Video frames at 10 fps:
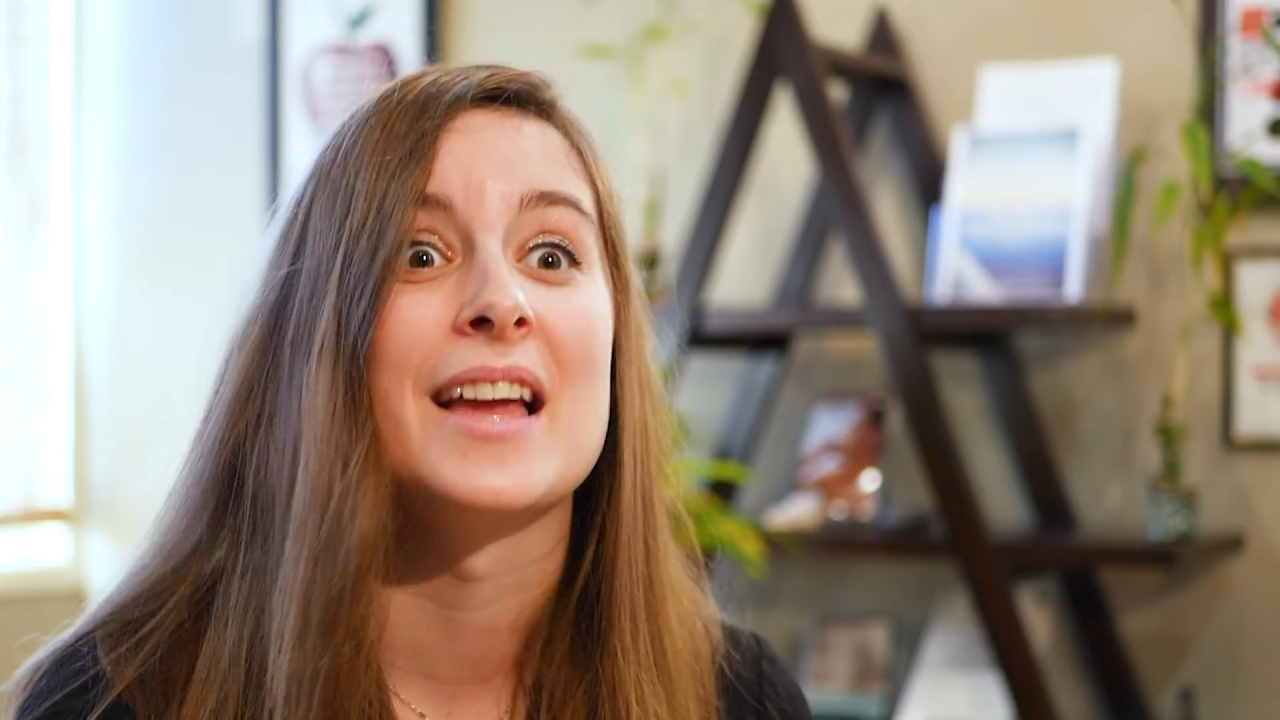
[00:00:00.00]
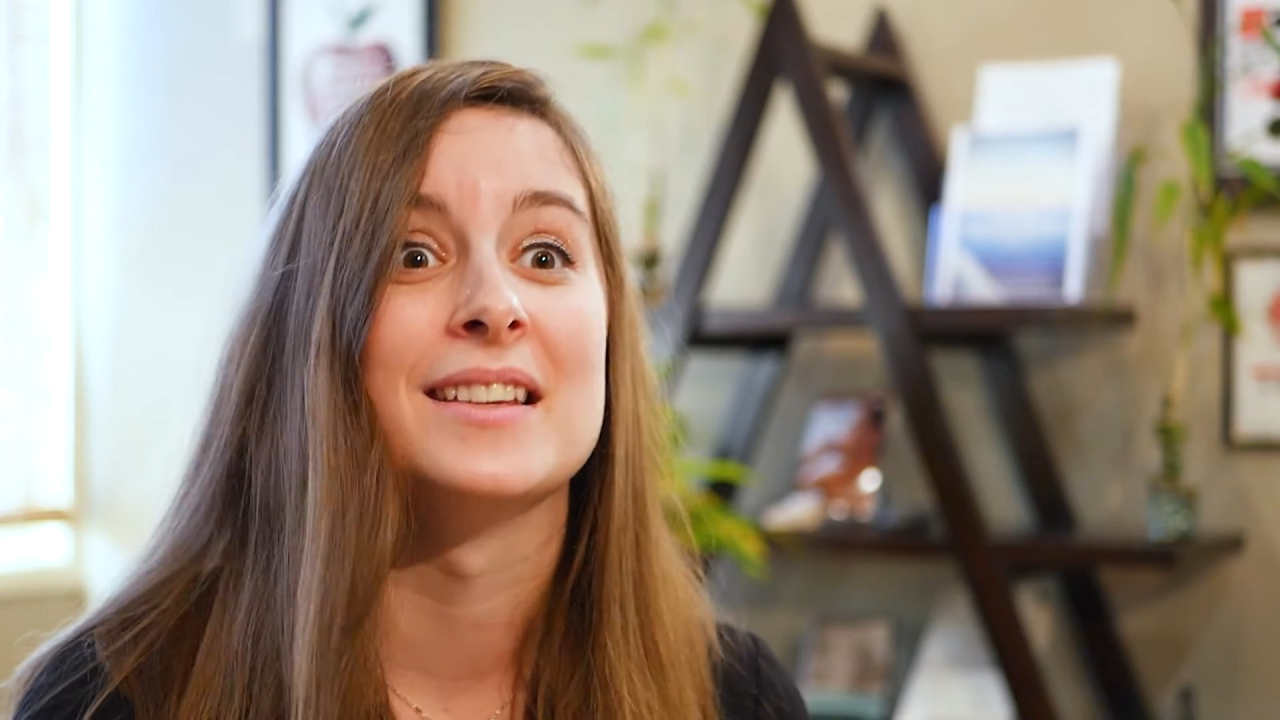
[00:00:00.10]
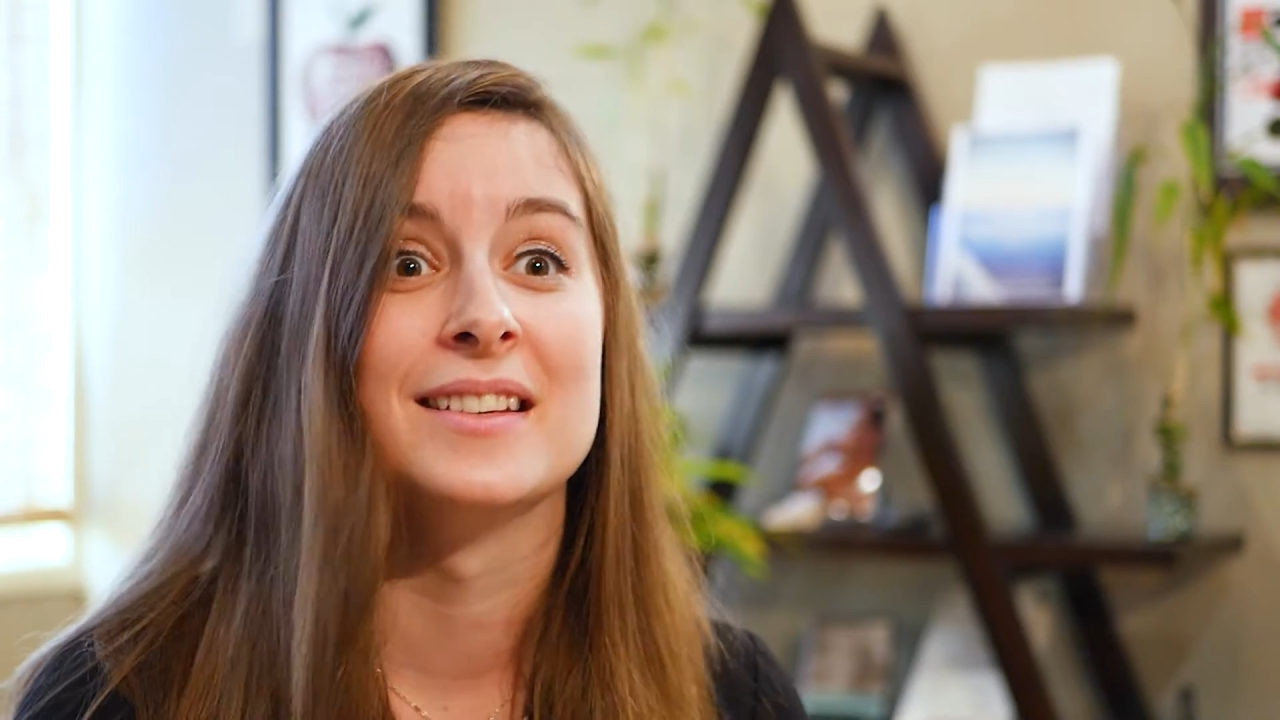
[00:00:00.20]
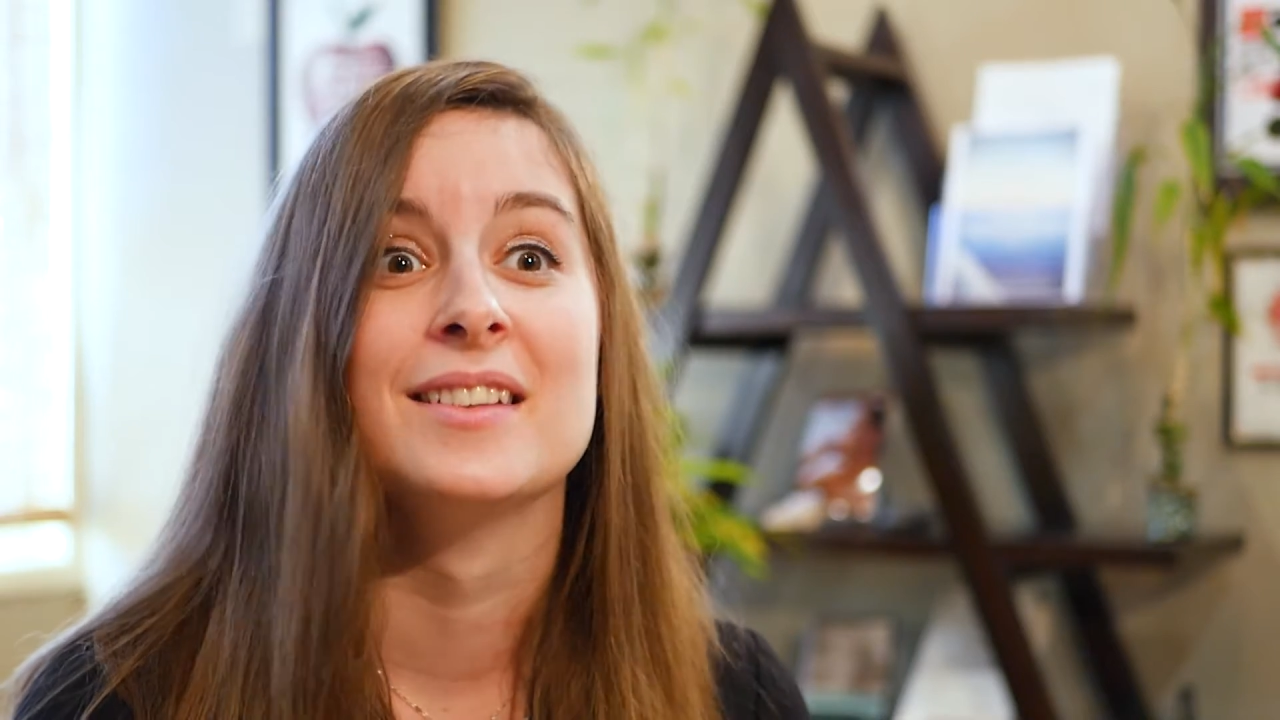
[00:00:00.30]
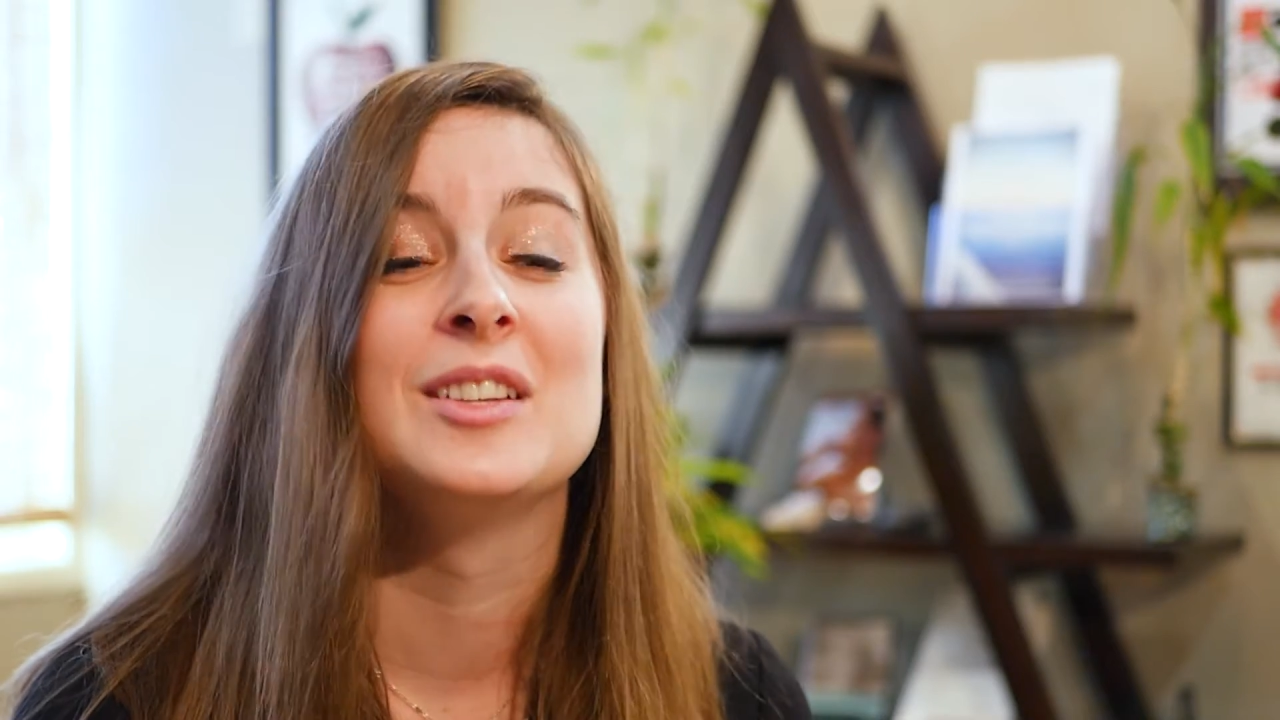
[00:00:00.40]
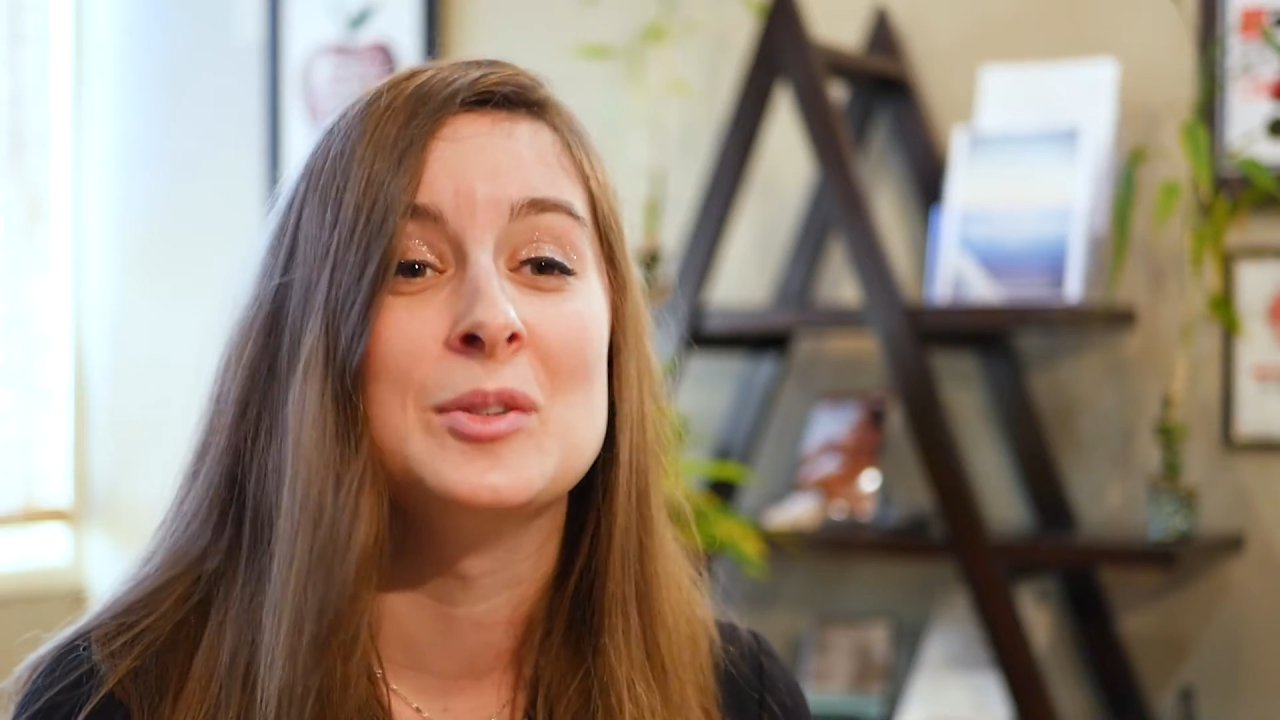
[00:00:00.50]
and